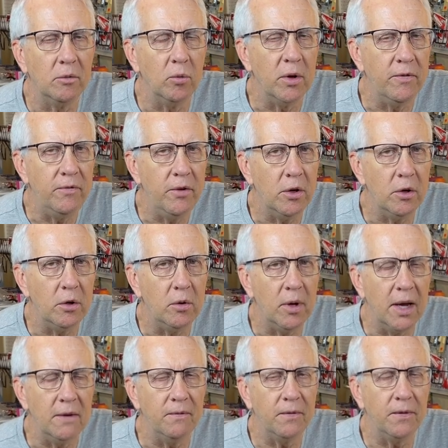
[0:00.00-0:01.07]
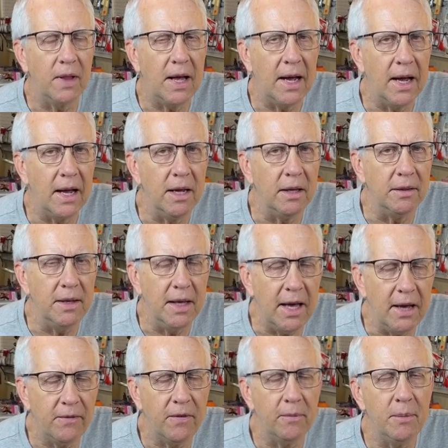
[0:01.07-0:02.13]
review, and fly the
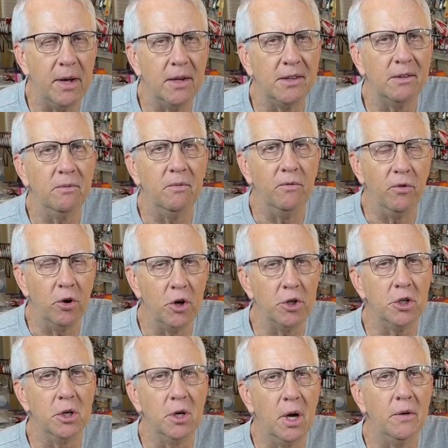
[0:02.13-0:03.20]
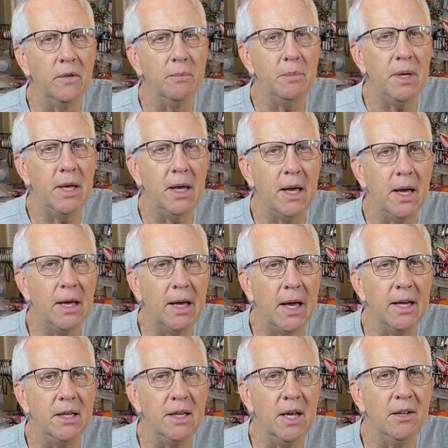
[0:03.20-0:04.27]
FMS version of the
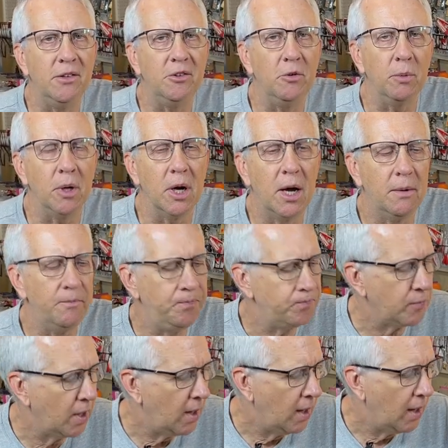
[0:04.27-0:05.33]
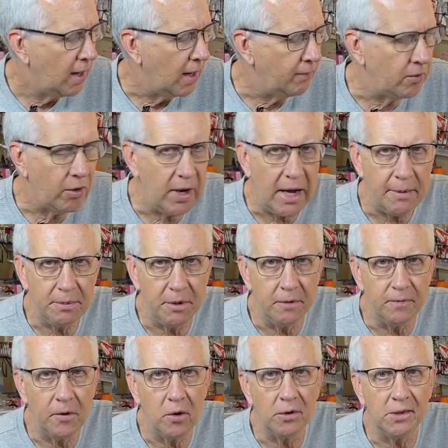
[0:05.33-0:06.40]
PA-18 Super Cub. I'm very happy the
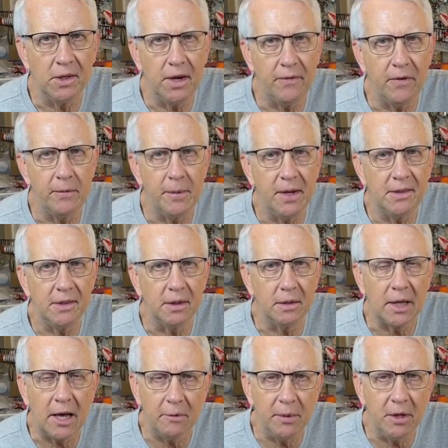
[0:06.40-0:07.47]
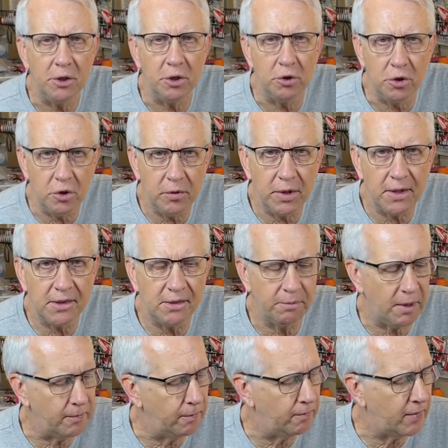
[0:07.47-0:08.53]
folks at FMS allowed me to do this
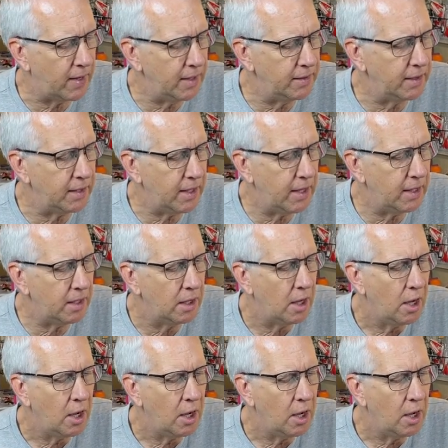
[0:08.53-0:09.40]
by providing the kit.